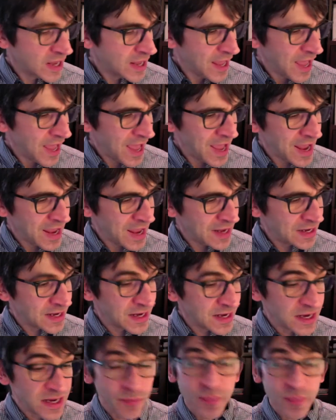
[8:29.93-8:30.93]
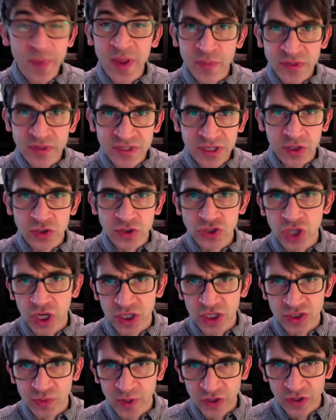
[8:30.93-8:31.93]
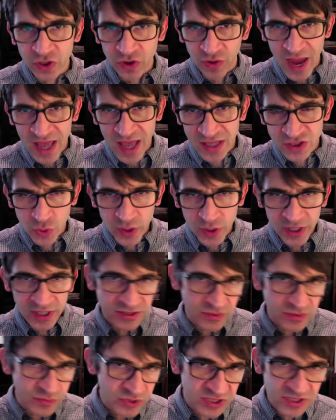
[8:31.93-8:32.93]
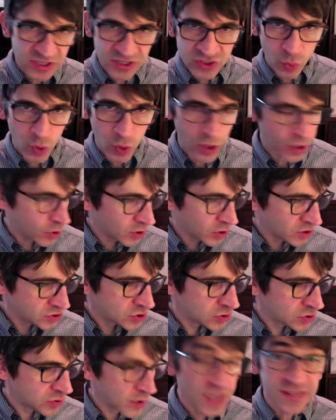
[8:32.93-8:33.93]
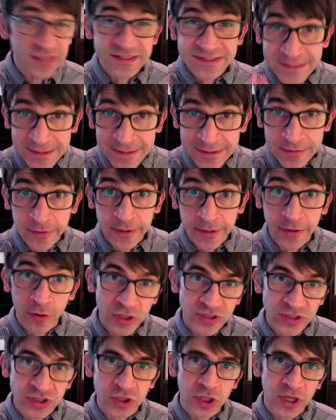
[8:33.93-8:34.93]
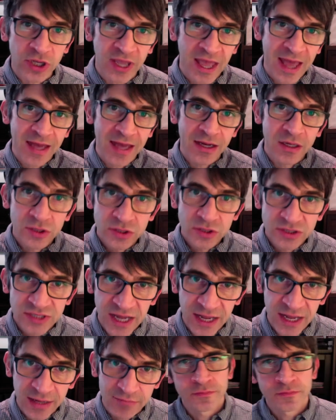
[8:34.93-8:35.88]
and he, in particular, talks about The Graduate and some scenes a scene we're going to look at today.